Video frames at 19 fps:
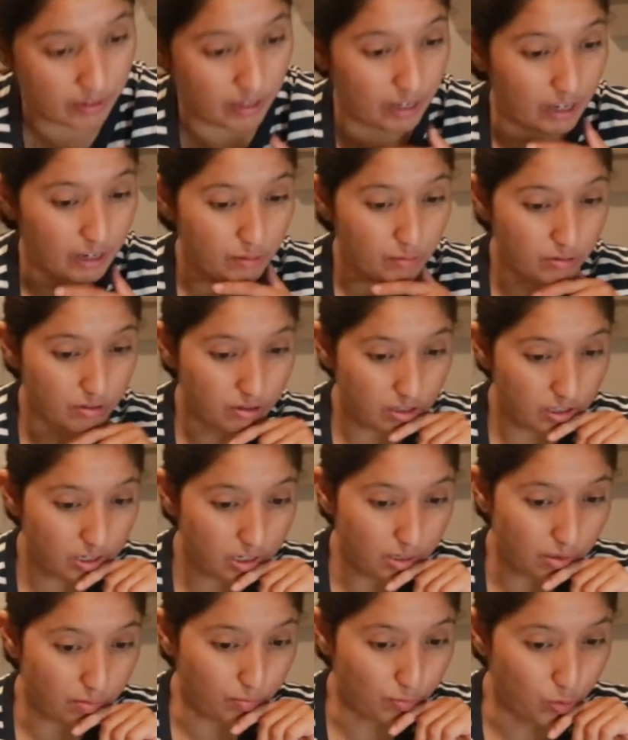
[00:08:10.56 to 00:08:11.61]
I will think
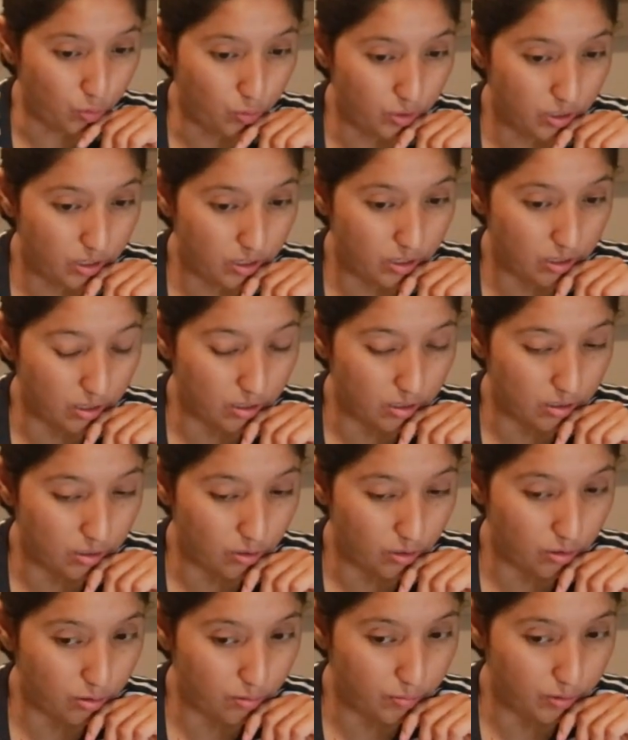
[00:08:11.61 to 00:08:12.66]
and do it in
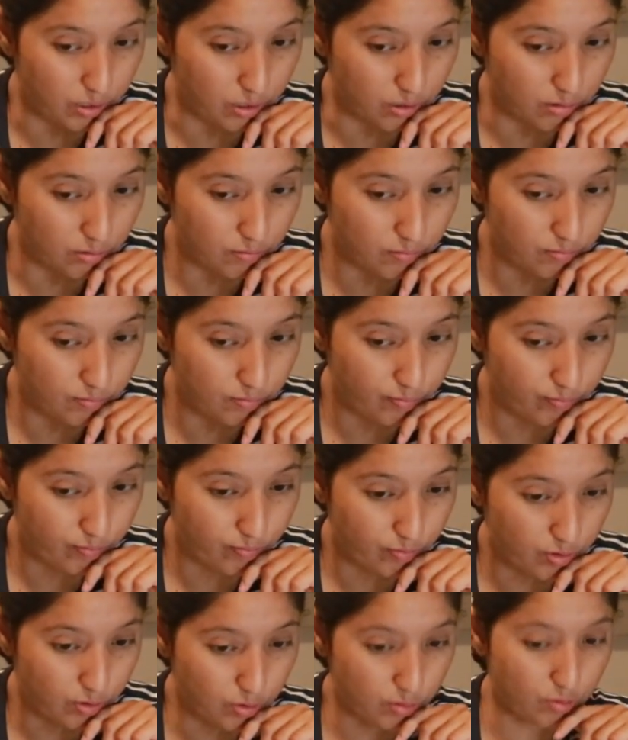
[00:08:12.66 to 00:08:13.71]
another video.
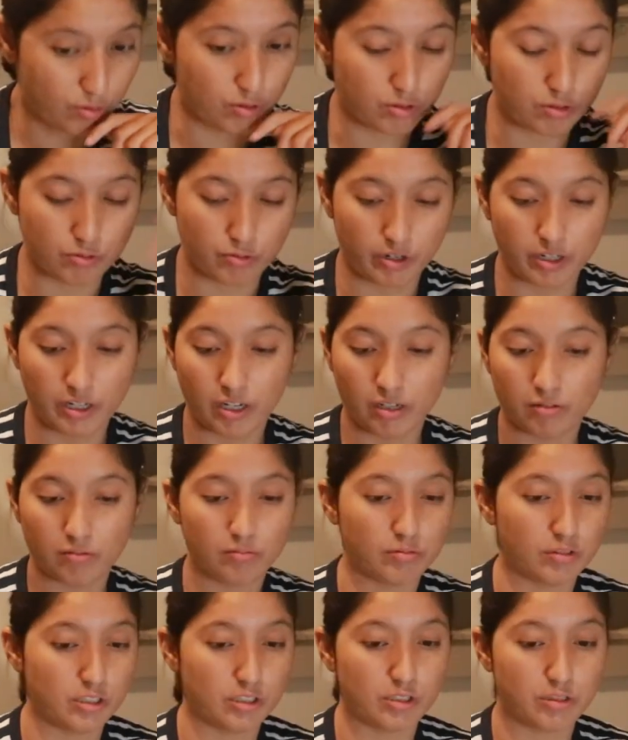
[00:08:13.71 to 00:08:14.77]
Because right now,
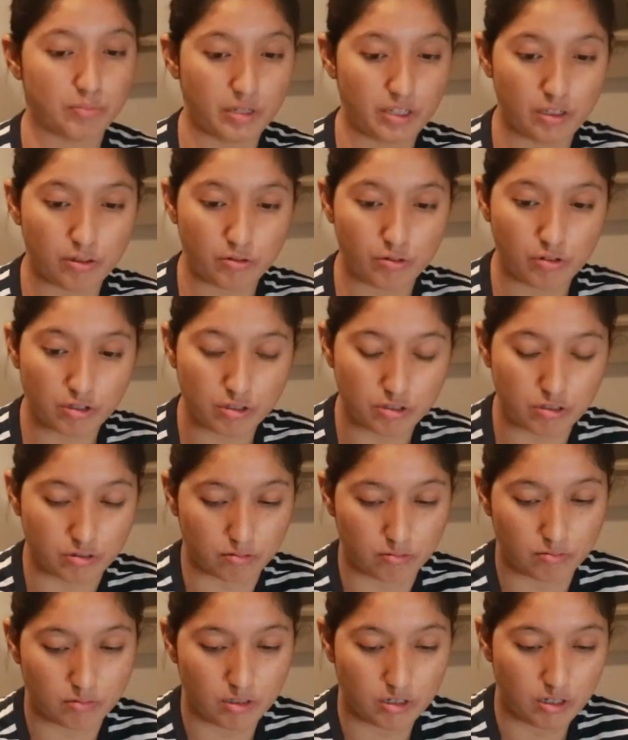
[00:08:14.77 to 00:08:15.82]
this is my
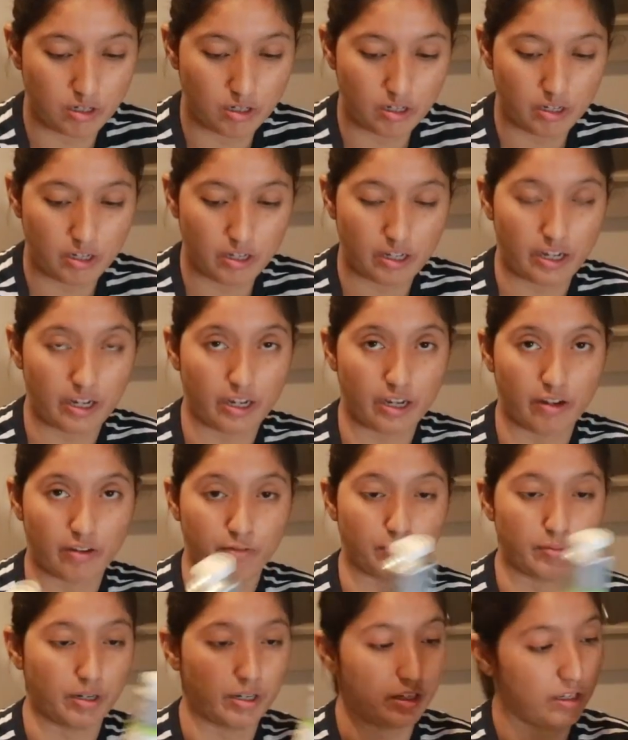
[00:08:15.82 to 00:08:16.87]
introduction. I
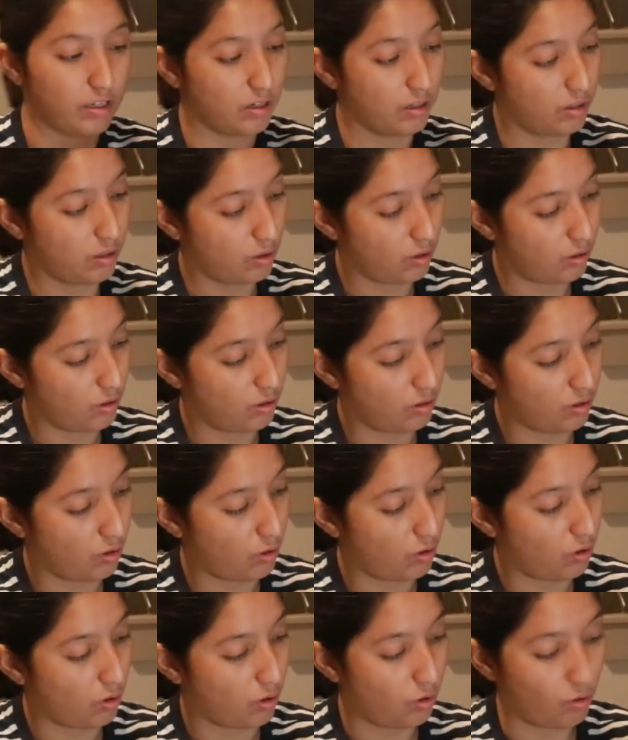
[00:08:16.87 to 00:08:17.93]
have my
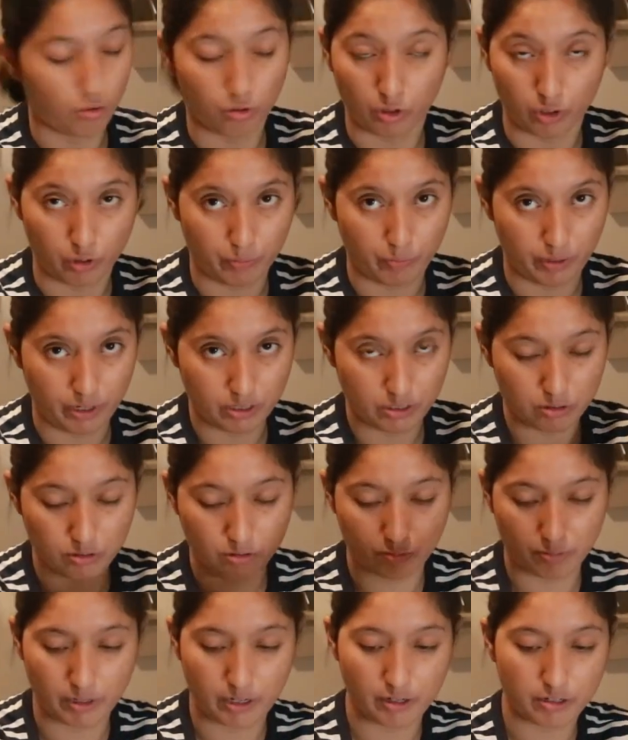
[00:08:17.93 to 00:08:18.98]
oleo
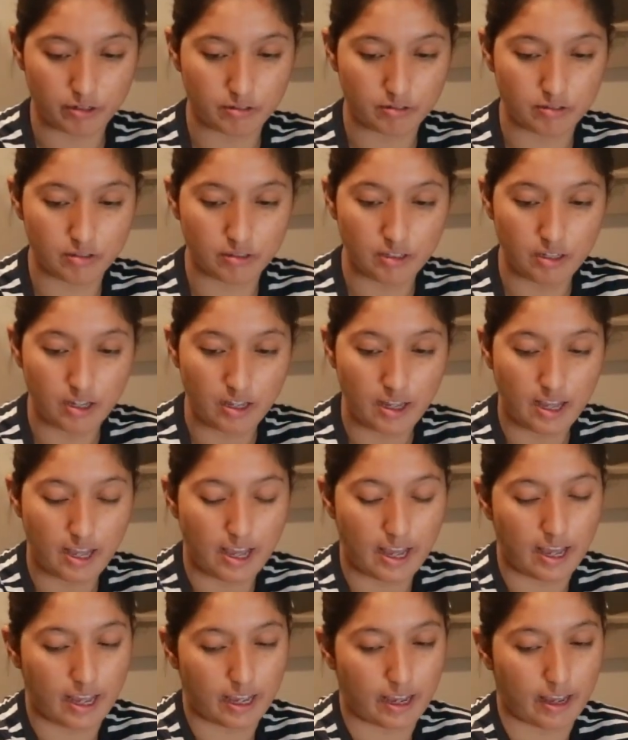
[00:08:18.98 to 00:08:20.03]
pastel bottle,
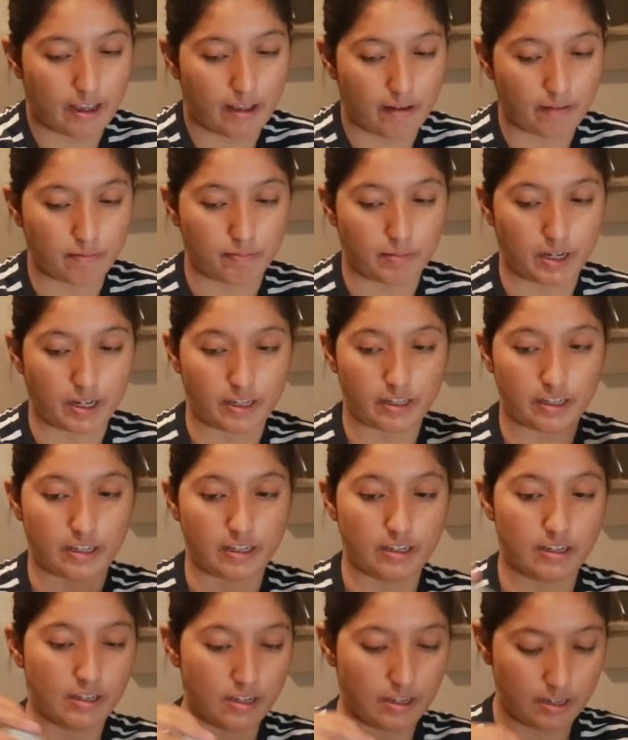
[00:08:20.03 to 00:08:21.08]
I have my
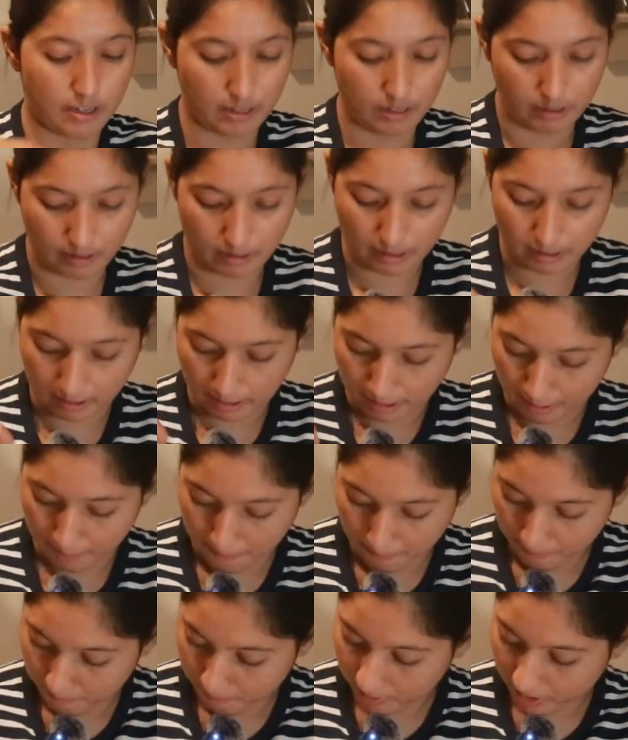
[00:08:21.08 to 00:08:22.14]

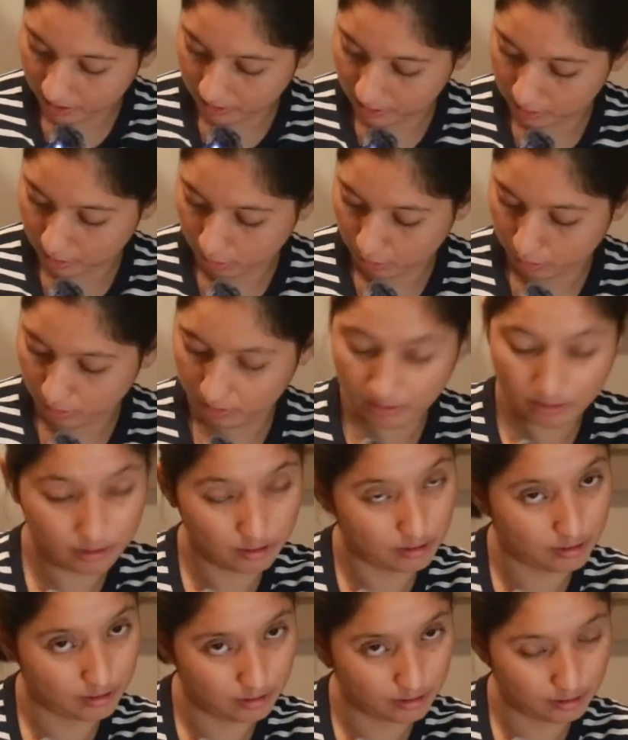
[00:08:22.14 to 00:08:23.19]
impasto
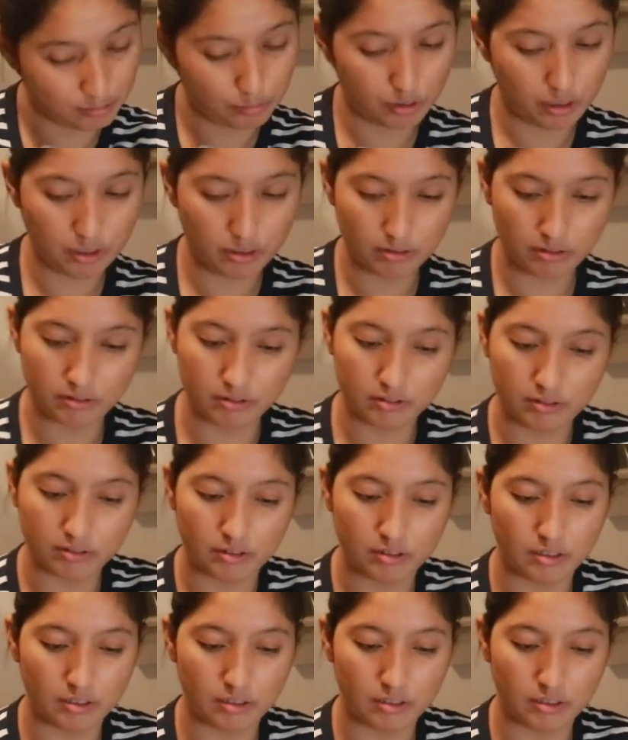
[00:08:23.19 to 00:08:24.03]
bottle,